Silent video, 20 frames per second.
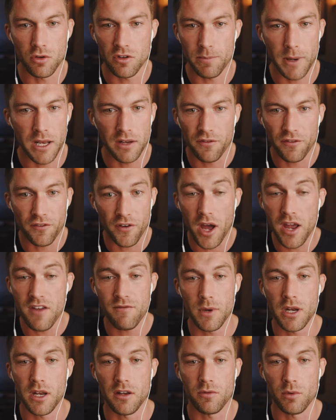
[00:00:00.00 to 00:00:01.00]
spend five
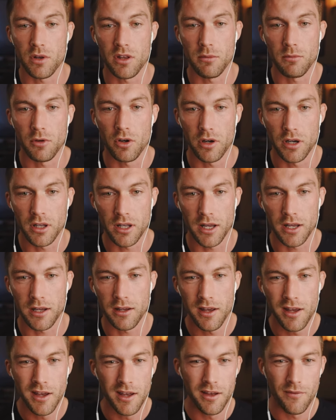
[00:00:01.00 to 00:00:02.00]
minutes with them, going like,
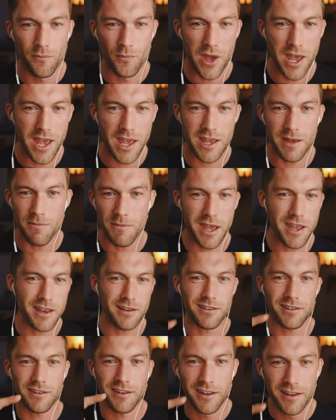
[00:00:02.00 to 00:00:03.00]
"Hey,
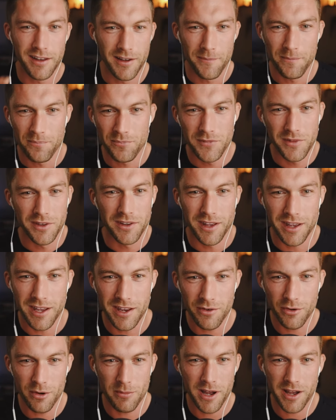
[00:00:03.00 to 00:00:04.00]
mate."
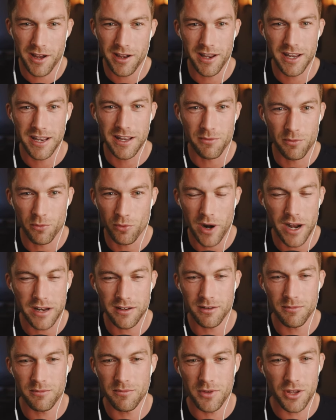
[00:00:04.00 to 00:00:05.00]
Here am I,
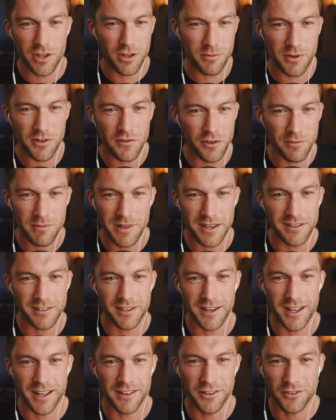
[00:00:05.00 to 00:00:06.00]
random human from the
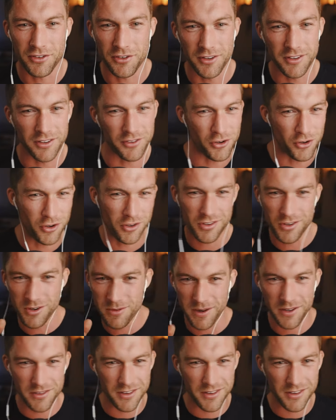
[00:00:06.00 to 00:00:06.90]
internet that's going to talk to you about